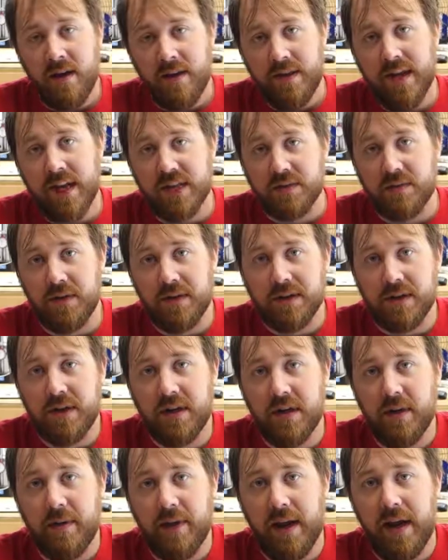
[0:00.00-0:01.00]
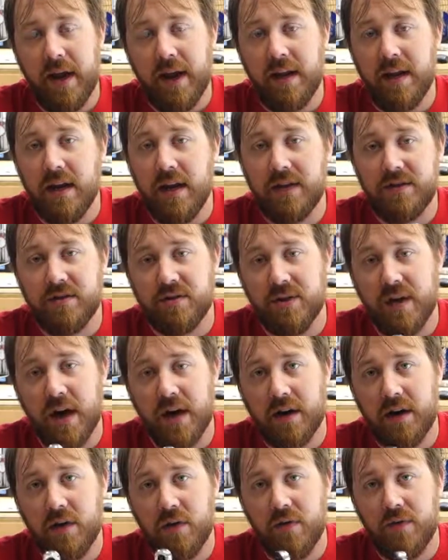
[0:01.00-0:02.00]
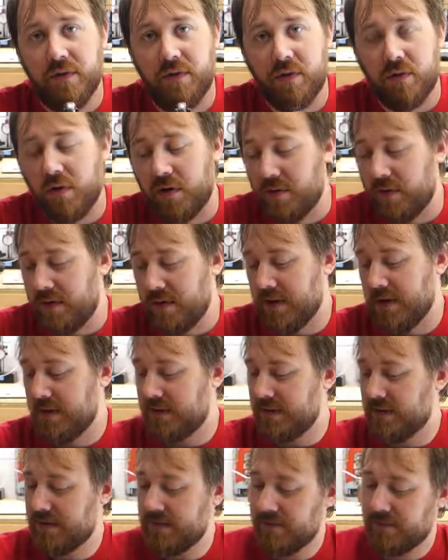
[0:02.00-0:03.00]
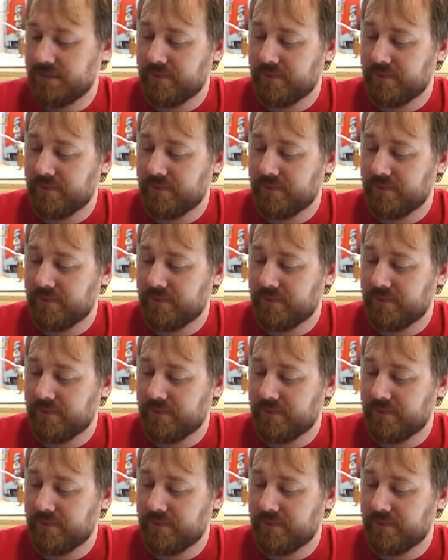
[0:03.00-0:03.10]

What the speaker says: That's where this can come in handy, because you're not going to over torque with this.